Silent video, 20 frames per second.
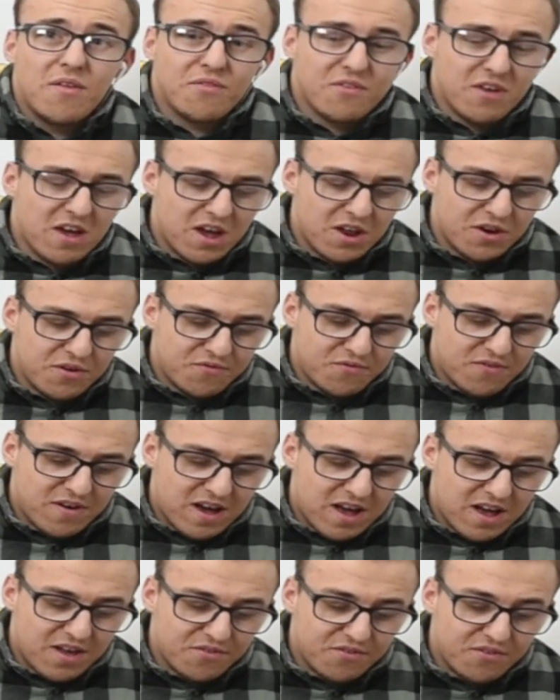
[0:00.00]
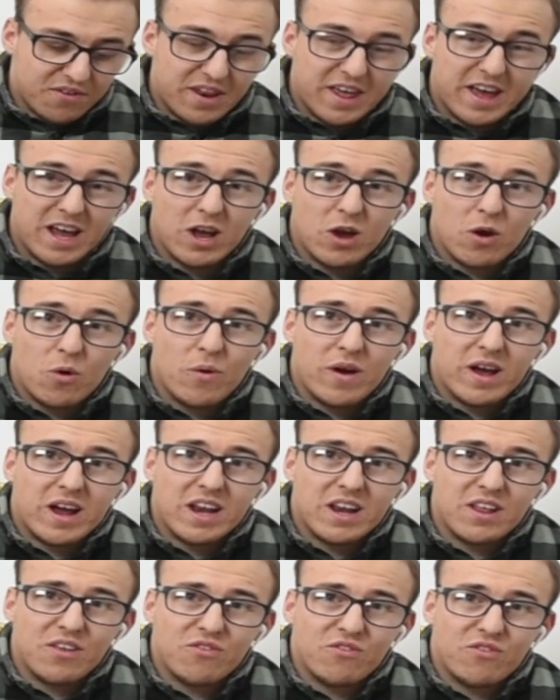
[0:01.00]
turned first, and then
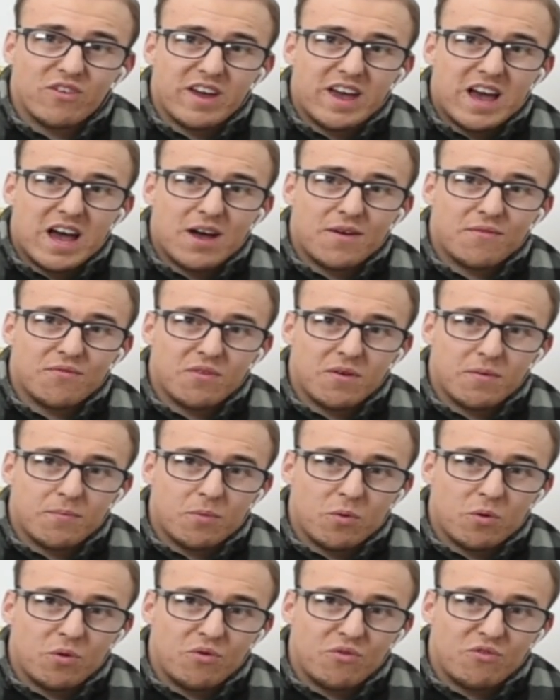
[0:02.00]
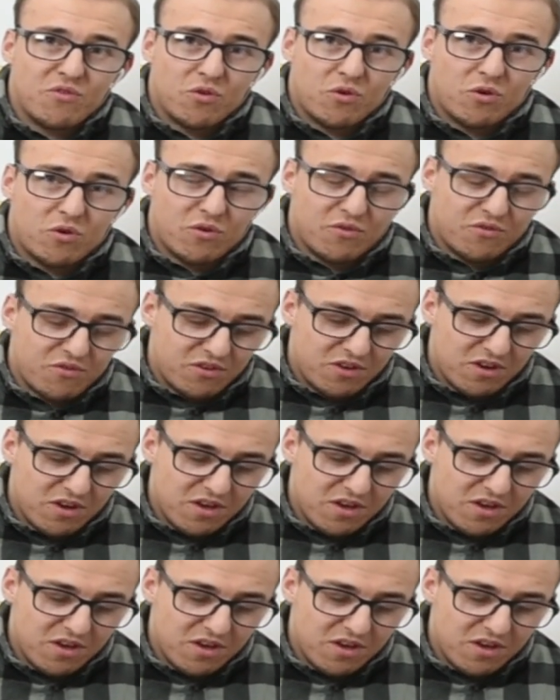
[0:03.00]
quickly straight after, Boy George.